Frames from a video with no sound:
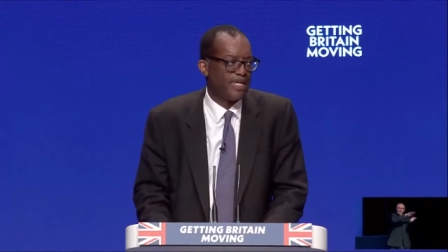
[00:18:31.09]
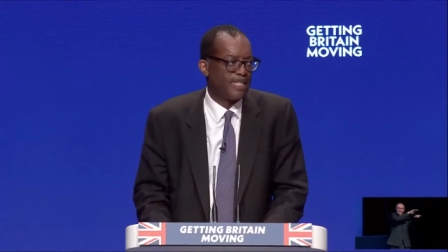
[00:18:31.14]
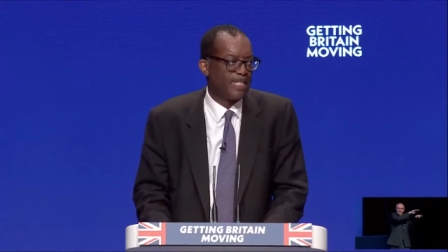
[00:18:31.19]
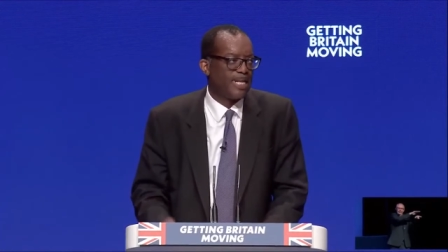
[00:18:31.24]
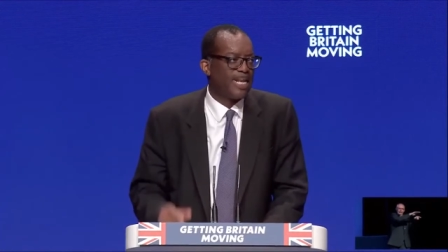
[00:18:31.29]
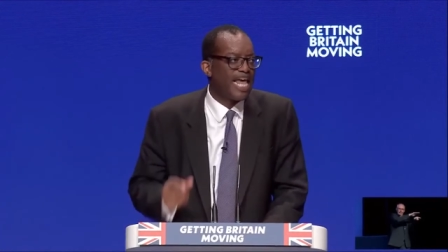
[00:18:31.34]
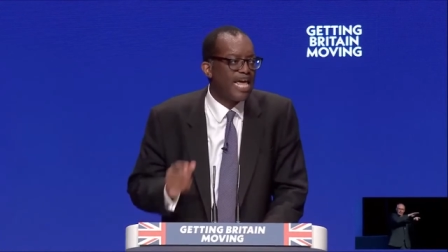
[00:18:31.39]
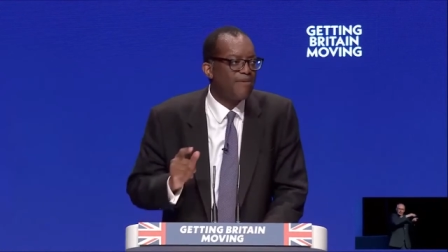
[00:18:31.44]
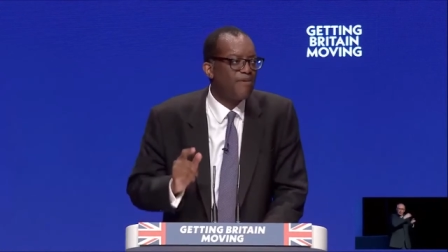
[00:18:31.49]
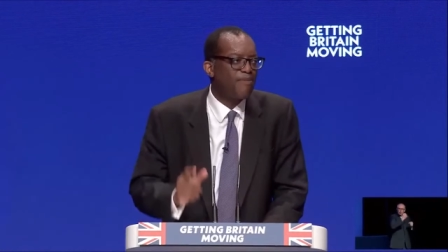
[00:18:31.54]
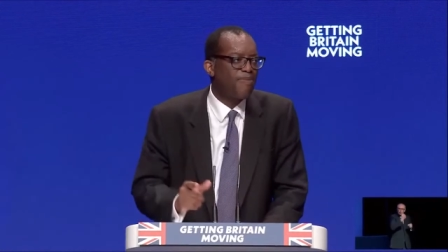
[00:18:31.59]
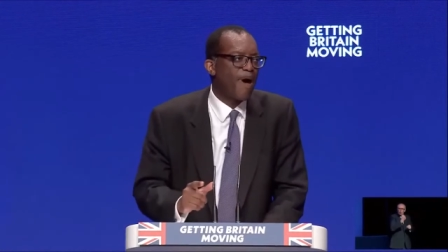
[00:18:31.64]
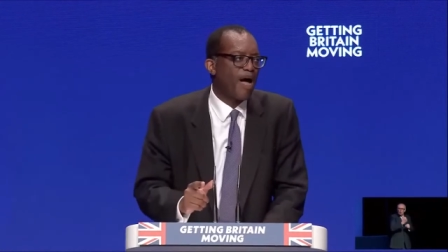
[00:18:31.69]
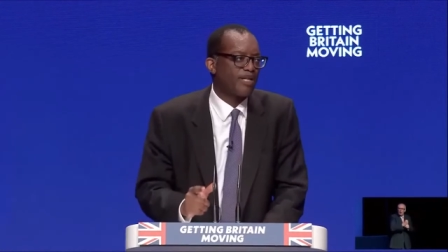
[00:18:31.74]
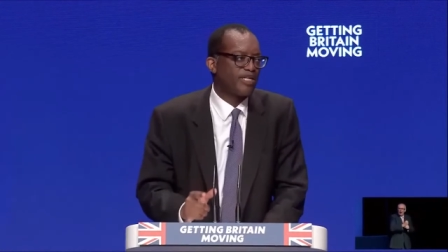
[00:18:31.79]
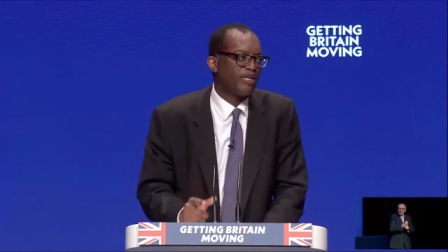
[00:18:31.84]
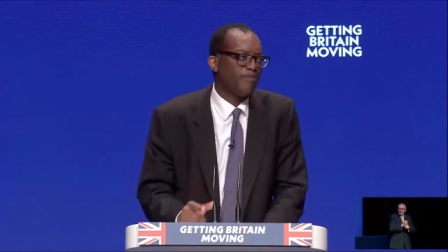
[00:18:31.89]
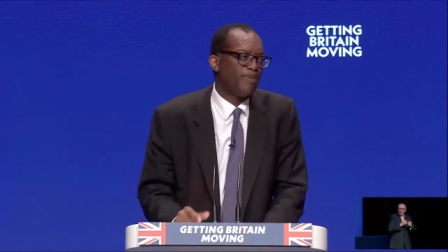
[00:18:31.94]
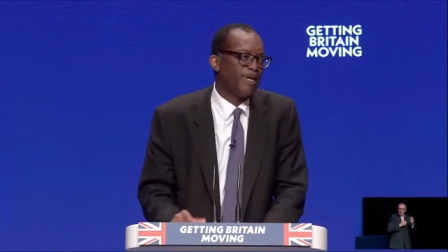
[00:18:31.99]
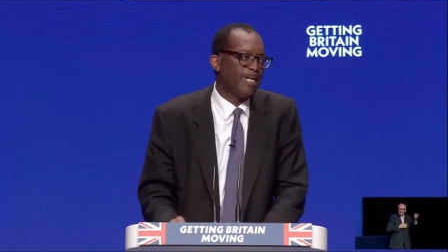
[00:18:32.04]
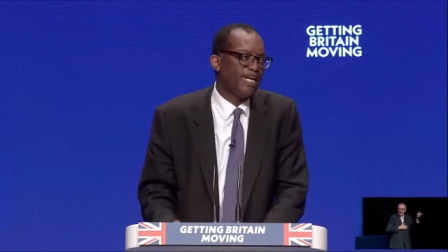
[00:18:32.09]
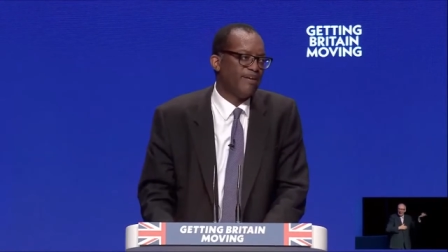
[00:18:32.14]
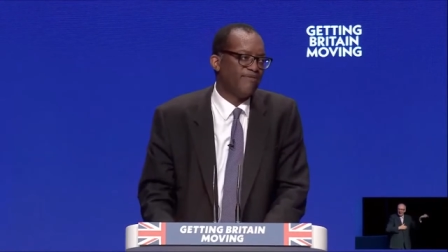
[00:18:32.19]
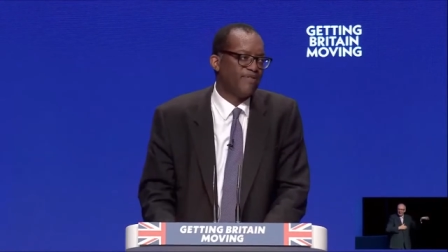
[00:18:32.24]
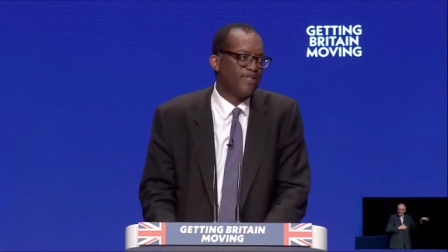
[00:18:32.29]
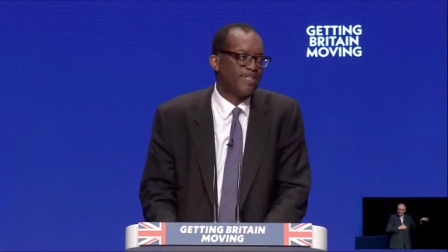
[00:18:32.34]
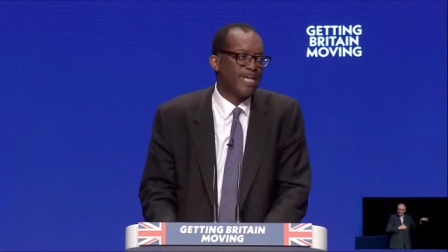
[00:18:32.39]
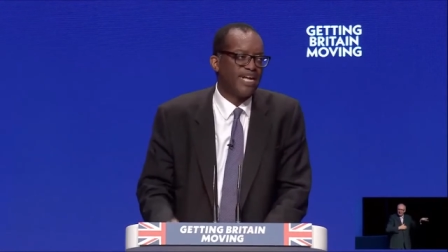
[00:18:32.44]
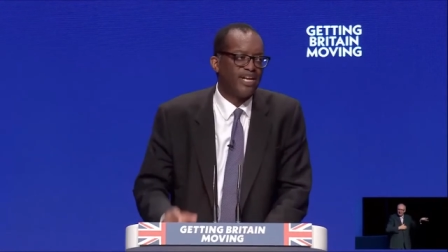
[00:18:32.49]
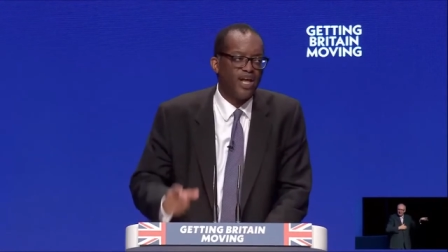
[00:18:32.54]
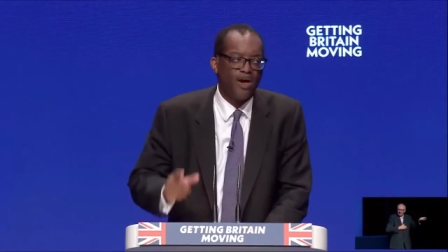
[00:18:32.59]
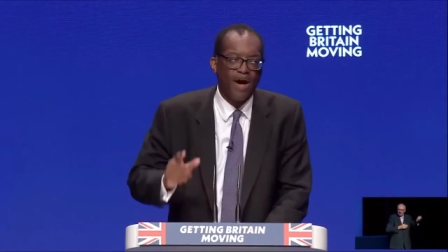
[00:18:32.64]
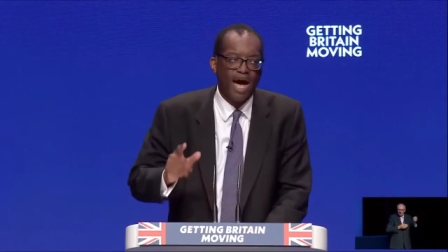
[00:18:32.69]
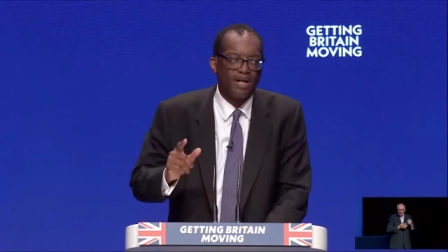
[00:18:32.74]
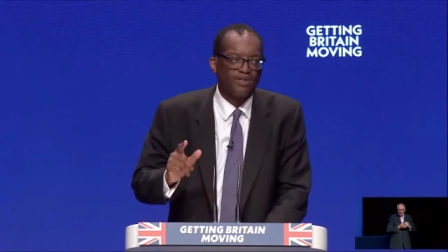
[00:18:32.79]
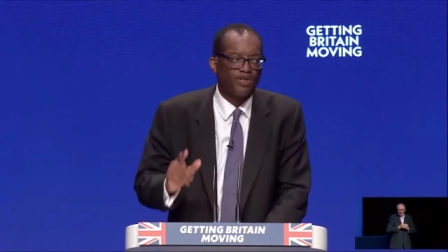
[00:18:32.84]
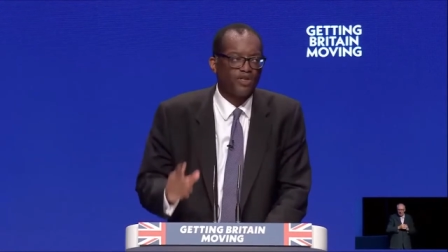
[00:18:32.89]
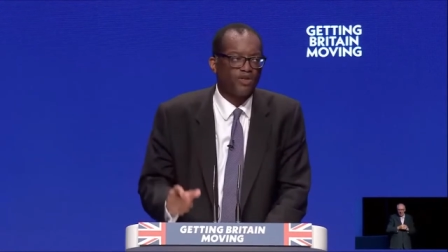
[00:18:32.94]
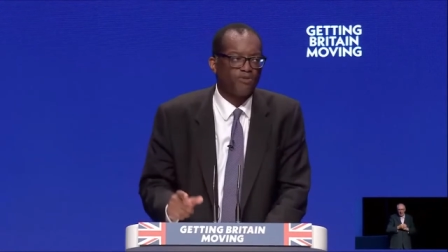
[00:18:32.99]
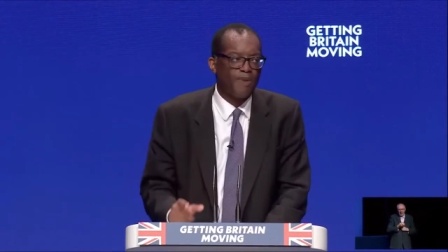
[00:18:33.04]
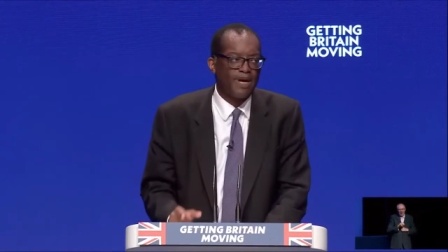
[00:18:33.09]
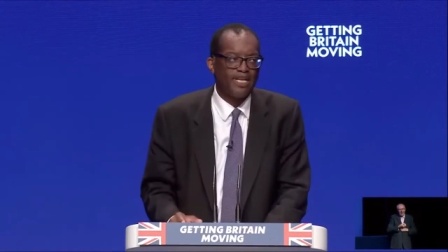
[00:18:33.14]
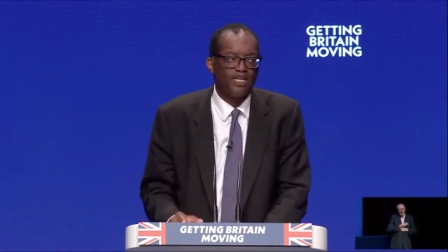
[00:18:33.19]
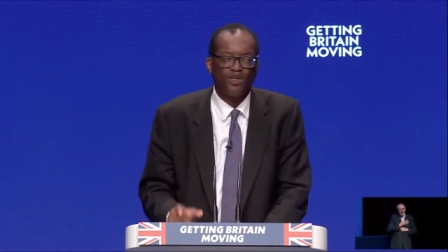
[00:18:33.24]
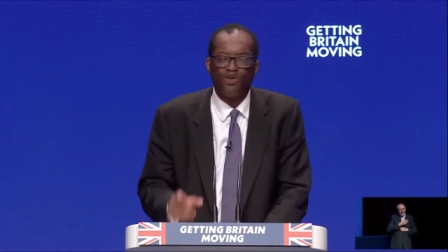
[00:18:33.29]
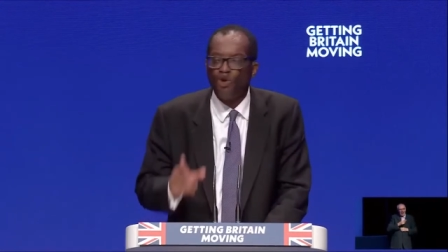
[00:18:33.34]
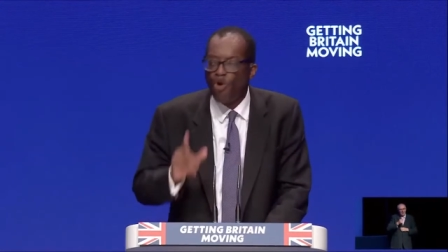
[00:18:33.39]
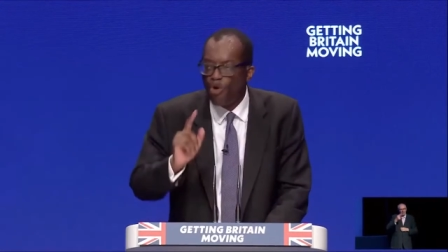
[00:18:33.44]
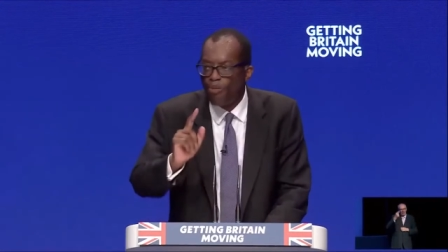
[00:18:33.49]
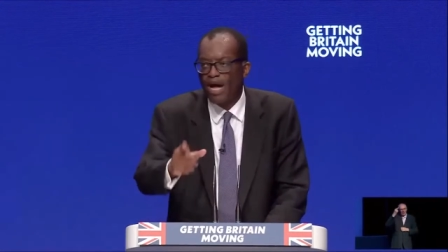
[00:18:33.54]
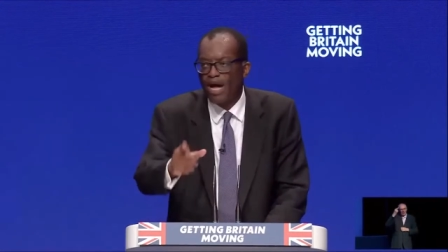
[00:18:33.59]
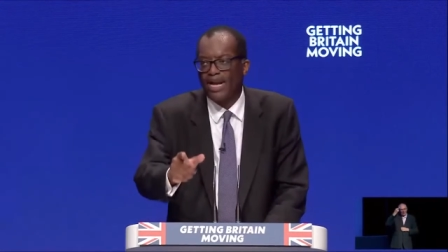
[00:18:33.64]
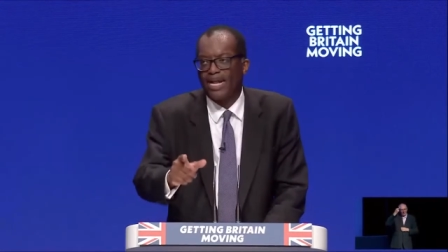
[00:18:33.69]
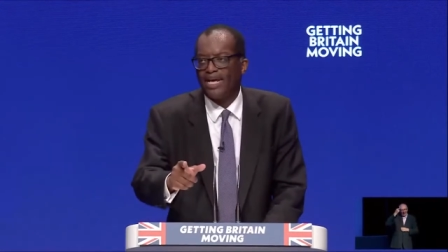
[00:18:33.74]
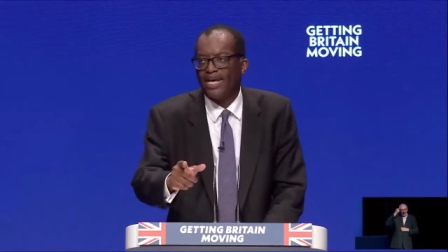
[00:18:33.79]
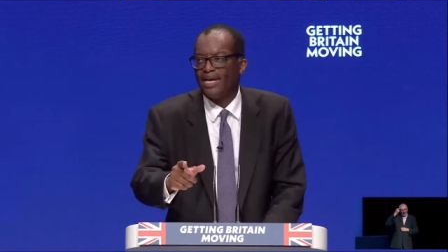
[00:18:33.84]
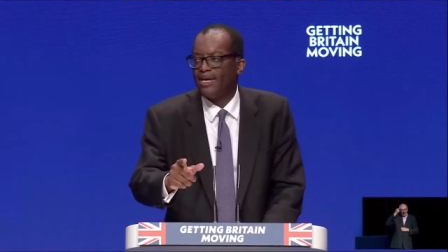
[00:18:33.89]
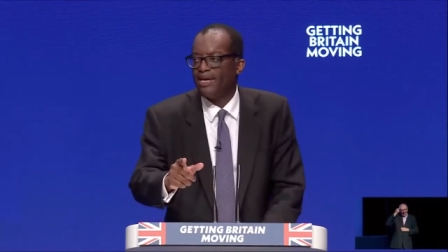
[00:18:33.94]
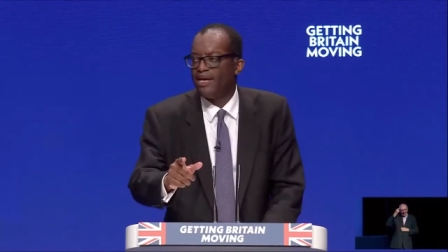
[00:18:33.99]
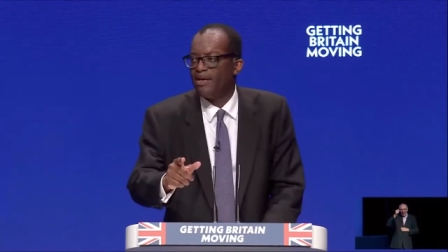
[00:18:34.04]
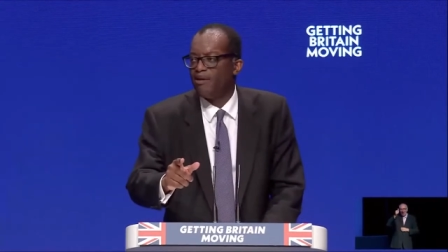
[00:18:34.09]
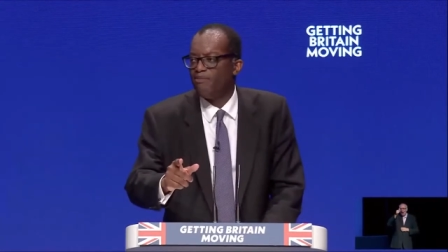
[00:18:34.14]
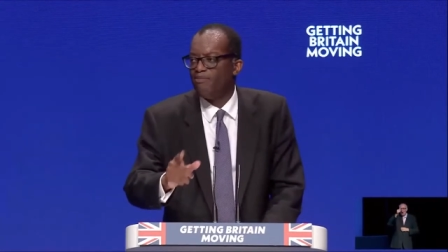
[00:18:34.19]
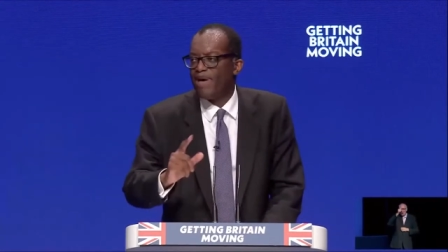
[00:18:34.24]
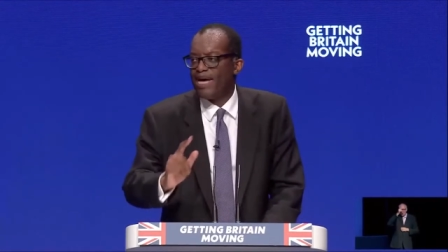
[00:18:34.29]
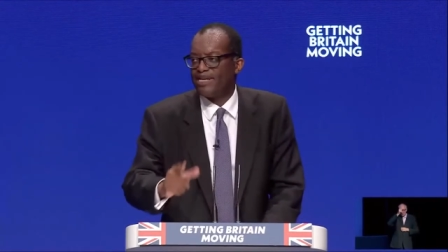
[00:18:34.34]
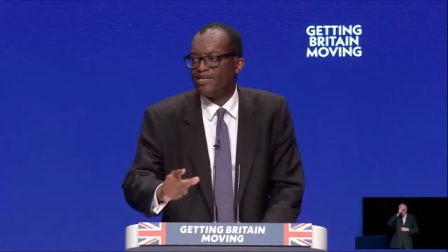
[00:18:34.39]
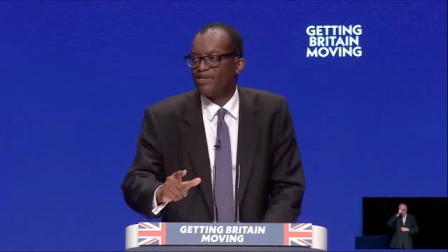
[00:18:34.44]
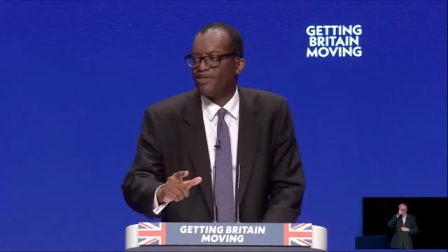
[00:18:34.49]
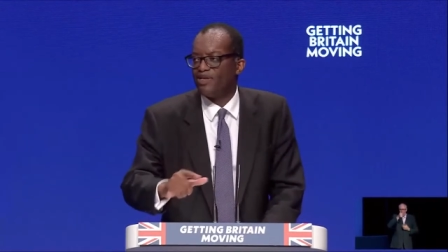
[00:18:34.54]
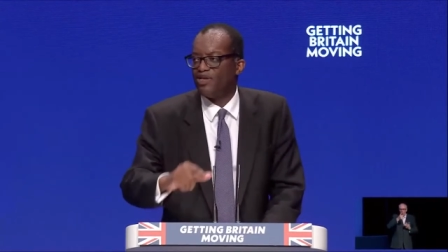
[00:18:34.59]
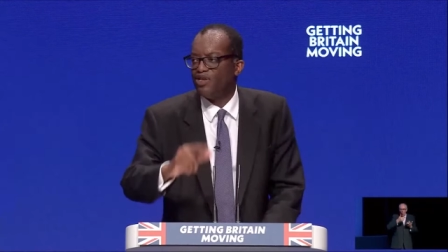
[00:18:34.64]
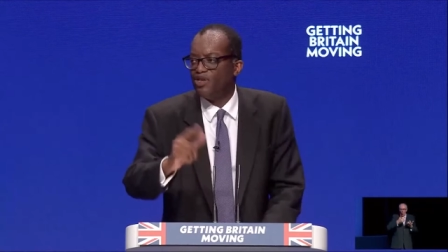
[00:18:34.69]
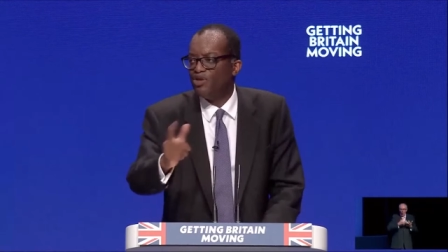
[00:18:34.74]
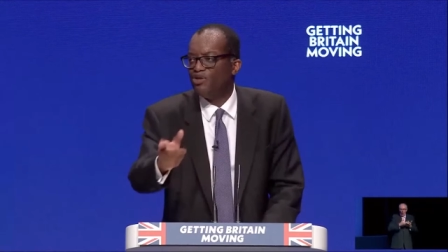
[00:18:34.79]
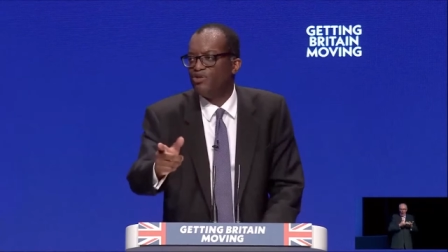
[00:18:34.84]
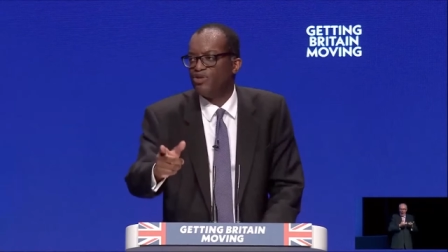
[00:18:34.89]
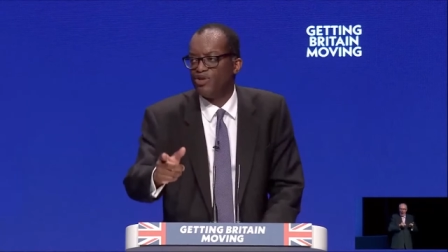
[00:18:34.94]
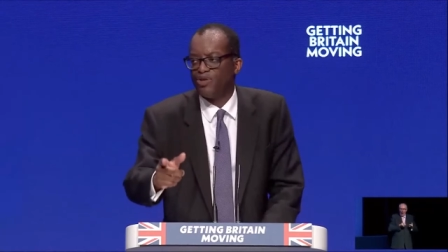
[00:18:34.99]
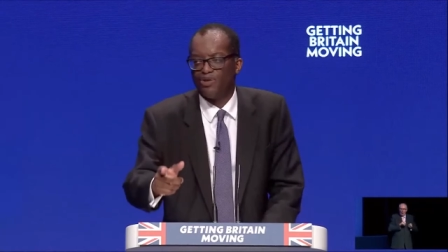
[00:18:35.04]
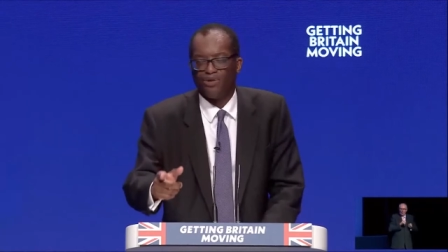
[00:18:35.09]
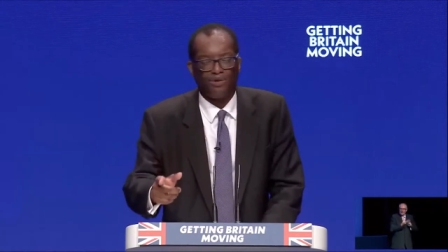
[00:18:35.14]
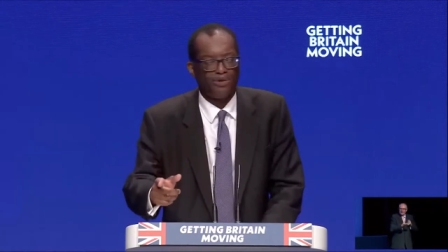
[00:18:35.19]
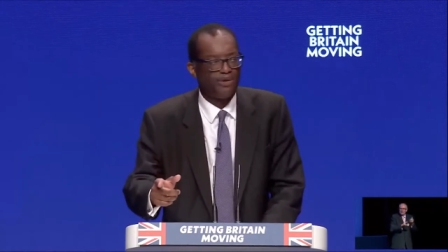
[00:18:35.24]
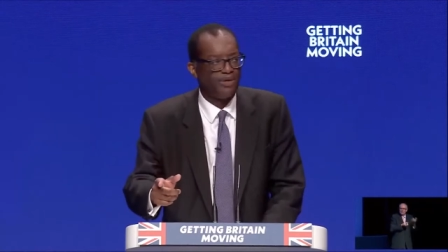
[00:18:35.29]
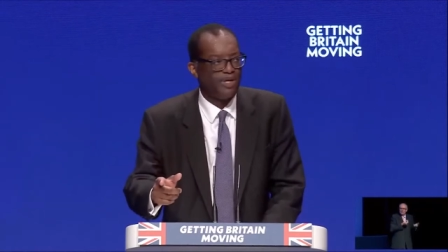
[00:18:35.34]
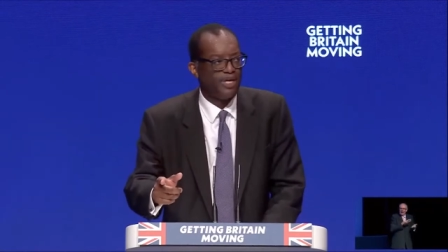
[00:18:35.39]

The Labour Party believe that they know how to spend your money better than you do.